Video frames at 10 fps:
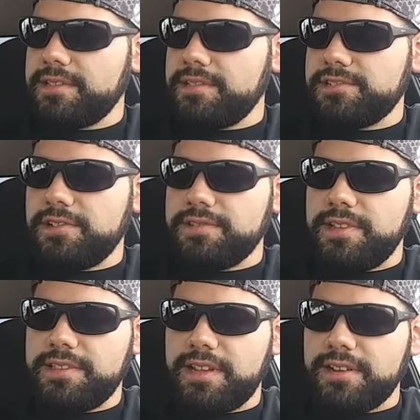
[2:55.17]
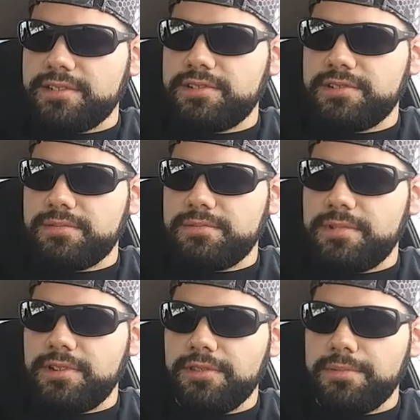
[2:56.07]
I think they should have done that as just some,
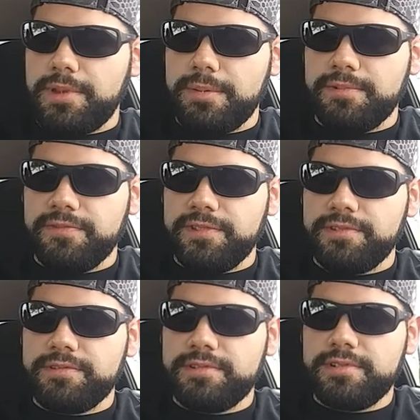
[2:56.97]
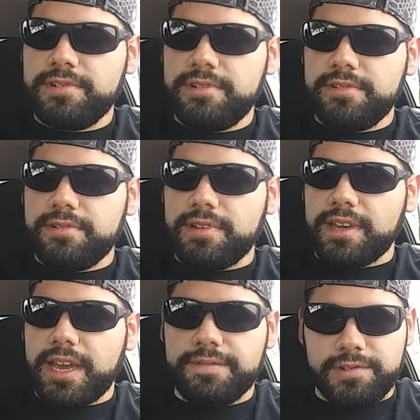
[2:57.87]
another pay per view,
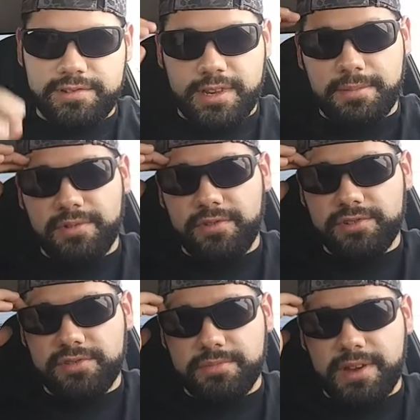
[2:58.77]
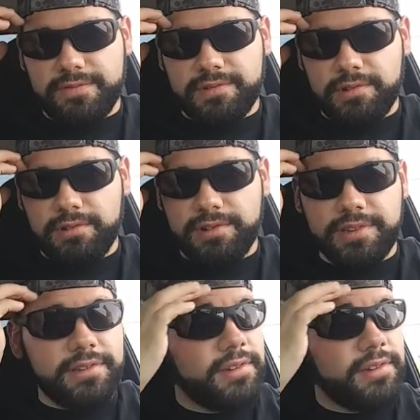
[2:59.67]
like after Slammiversary and Bound for Glory.